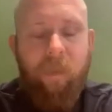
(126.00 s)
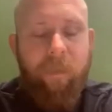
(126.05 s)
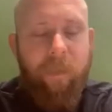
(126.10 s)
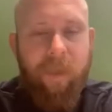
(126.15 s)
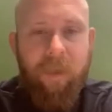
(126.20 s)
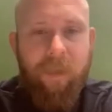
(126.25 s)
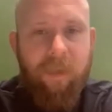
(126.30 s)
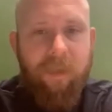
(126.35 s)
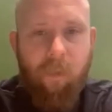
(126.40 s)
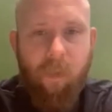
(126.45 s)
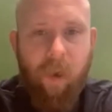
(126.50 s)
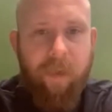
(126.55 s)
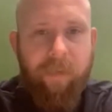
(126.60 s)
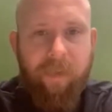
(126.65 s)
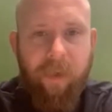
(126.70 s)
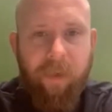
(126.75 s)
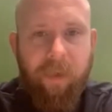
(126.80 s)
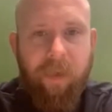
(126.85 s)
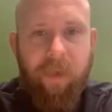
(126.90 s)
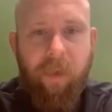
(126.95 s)
I mean, is the right
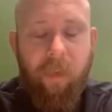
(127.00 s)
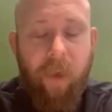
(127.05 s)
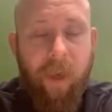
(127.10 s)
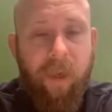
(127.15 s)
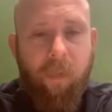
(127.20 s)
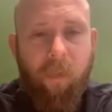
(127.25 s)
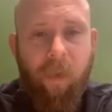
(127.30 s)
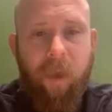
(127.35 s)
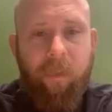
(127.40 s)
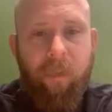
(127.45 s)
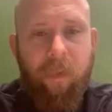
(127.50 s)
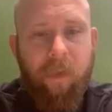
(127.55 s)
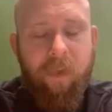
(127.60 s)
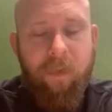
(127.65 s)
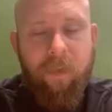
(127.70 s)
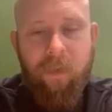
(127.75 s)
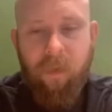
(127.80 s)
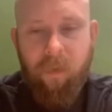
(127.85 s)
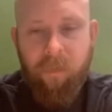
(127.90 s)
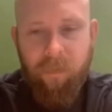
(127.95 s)
thing to do anyway, but
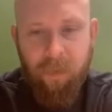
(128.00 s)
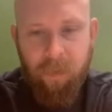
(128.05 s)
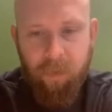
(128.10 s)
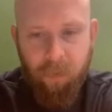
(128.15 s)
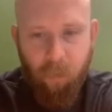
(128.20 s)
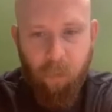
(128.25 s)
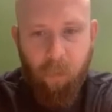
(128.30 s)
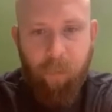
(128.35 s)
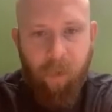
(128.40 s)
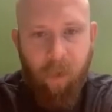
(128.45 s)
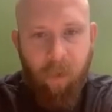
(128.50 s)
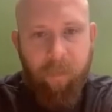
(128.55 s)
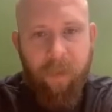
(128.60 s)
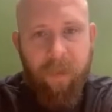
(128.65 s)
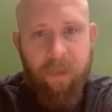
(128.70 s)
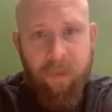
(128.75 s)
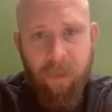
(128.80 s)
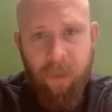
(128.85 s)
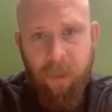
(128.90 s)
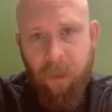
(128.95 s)
it serves a dual
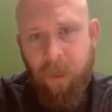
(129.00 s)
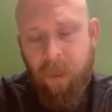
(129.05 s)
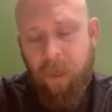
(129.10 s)
purpose.